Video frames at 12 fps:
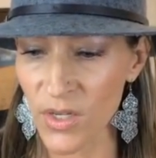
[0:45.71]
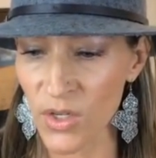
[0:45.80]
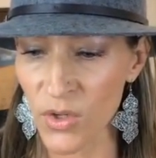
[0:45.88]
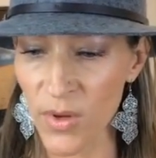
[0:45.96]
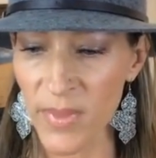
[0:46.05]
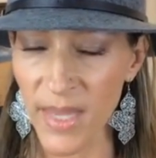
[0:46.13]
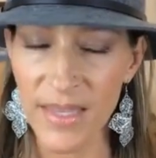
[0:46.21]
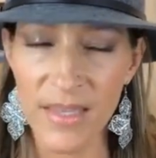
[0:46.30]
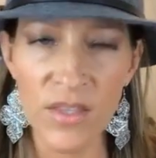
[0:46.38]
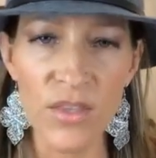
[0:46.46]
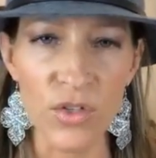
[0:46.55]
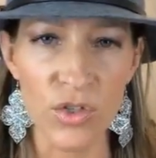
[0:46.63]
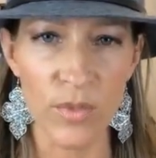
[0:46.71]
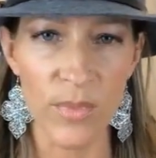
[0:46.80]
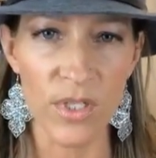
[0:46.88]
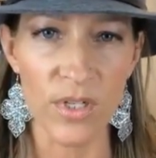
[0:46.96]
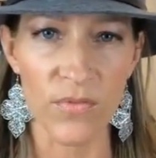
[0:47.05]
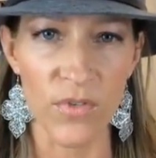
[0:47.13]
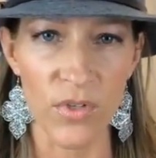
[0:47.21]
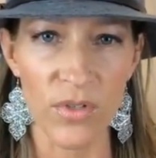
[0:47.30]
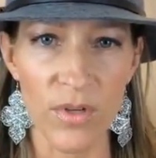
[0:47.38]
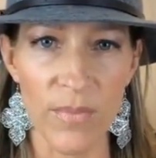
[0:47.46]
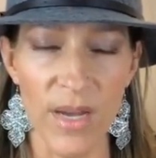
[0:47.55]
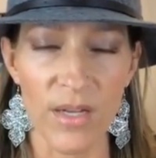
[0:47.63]
you know, I think that there's so much
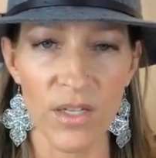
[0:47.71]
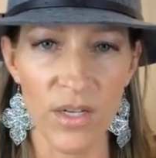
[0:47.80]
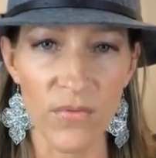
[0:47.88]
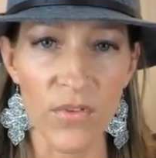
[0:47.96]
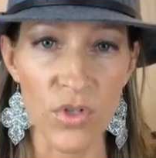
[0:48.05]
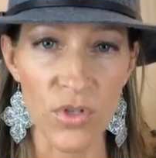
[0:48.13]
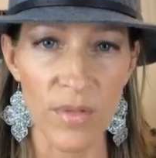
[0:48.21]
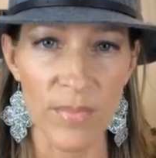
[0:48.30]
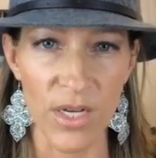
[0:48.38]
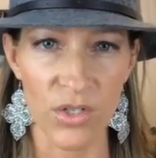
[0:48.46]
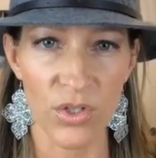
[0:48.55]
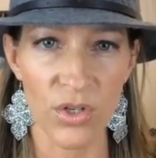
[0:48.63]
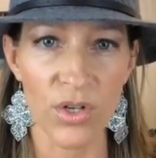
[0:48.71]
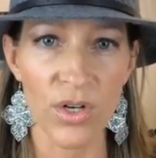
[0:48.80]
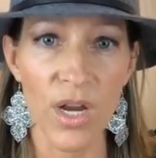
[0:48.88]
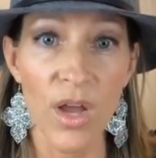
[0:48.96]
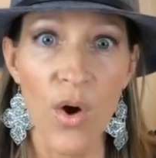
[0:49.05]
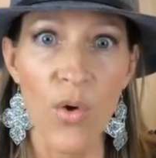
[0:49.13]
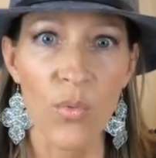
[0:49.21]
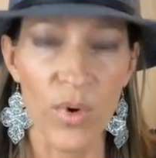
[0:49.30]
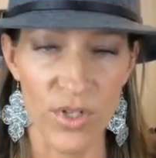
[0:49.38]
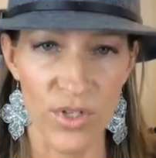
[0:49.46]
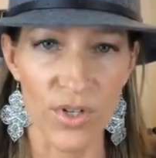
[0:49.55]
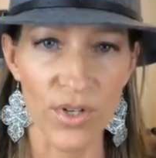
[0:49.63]
confusion about confusion about sugar,
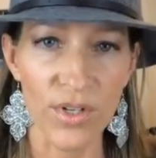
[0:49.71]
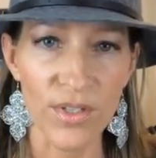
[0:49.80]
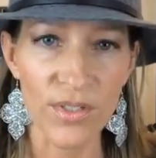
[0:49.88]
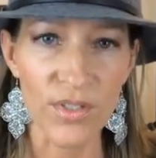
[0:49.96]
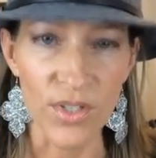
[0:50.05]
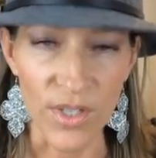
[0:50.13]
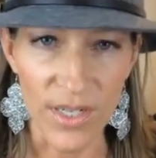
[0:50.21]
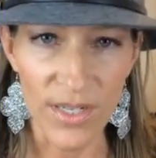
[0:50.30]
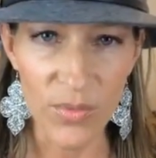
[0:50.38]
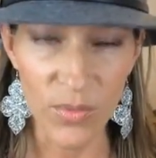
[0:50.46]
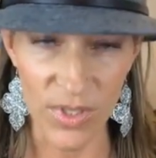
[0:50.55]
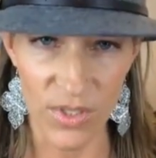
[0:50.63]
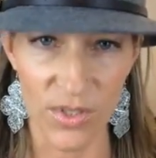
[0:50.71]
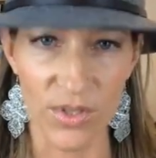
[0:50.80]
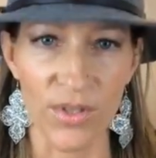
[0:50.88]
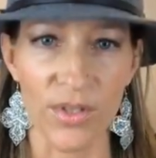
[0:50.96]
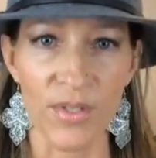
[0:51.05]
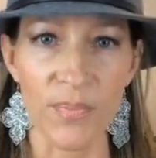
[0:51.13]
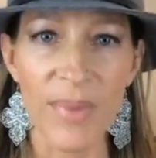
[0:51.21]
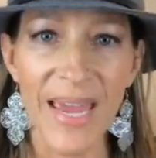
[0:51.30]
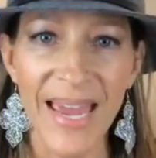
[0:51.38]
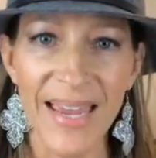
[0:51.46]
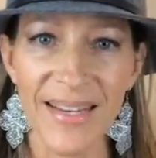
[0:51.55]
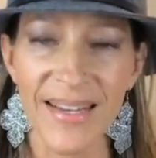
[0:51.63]
what sugar is good, what sugar is
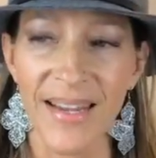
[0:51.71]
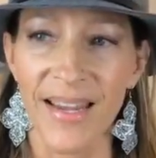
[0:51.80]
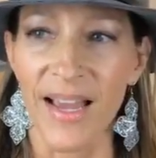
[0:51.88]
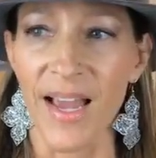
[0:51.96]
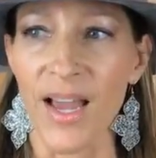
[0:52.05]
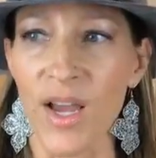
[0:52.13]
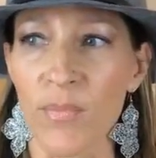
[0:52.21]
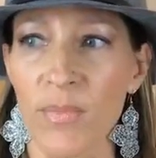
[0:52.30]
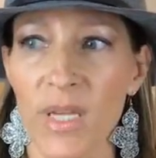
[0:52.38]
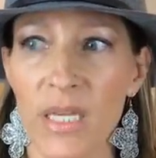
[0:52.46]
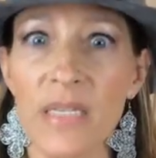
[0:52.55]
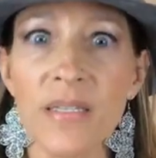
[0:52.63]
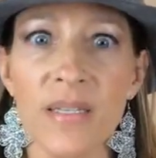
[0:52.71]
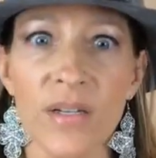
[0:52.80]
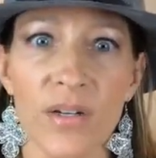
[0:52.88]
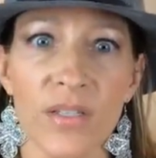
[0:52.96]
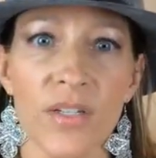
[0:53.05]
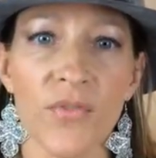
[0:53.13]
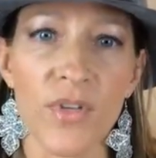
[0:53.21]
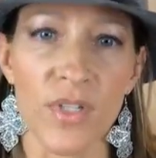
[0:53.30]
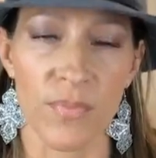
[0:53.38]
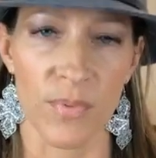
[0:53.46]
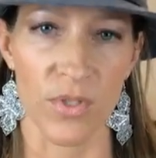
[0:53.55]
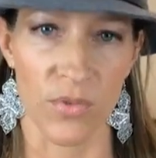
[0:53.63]
bad. Um, is there a
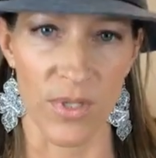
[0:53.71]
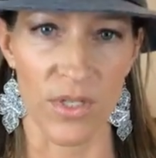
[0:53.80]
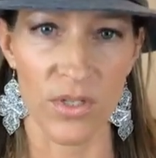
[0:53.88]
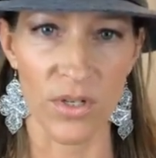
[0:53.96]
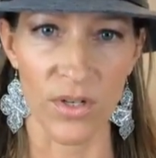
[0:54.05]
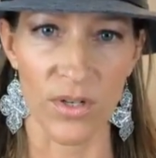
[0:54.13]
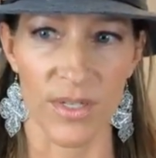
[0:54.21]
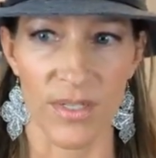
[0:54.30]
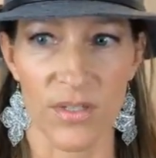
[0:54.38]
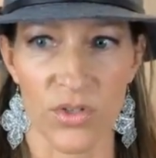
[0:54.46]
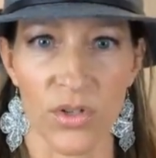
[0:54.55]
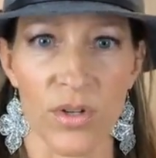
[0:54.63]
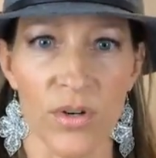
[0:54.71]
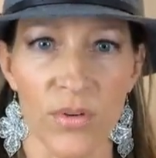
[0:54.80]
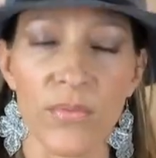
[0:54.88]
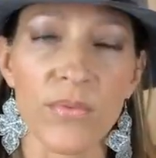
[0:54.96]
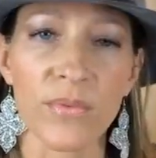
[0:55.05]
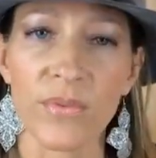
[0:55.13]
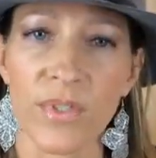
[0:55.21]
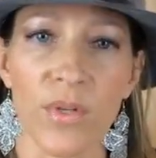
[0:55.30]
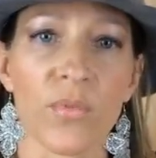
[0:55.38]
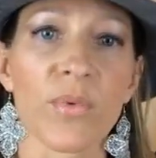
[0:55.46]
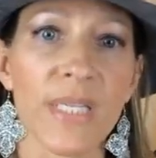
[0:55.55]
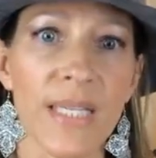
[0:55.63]
difference between sugar? Is sugar, you
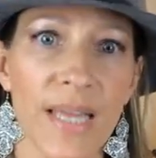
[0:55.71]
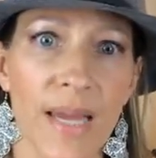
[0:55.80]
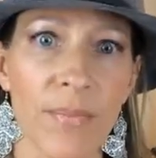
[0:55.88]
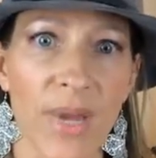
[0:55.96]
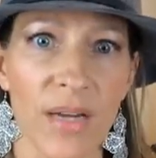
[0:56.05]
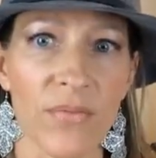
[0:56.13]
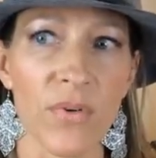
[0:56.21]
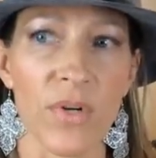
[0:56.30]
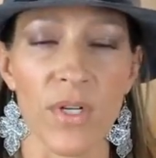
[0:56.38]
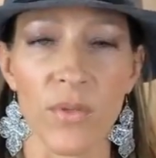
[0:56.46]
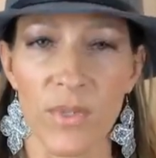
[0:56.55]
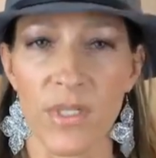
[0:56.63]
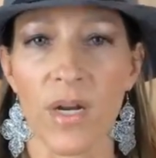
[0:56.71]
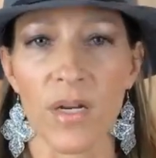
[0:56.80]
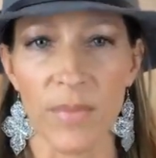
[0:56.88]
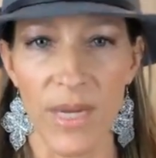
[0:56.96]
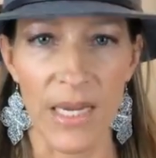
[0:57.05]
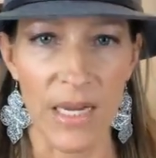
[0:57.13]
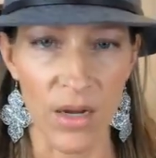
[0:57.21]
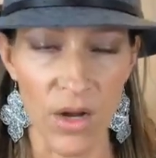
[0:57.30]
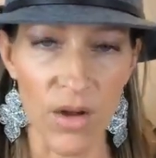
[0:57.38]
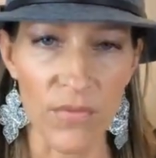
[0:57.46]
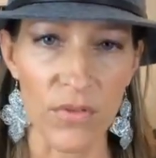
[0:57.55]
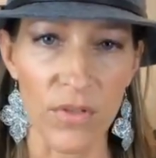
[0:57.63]
know, really that bad for you? We talk about how
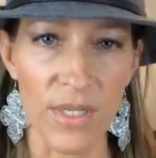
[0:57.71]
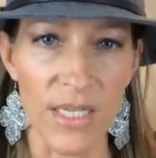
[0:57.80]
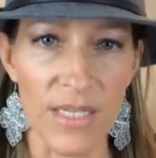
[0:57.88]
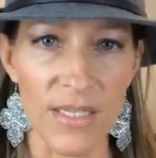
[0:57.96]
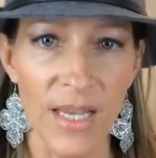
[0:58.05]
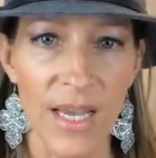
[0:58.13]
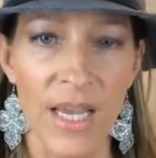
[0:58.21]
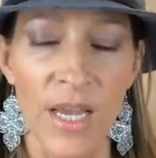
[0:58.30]
awful it is.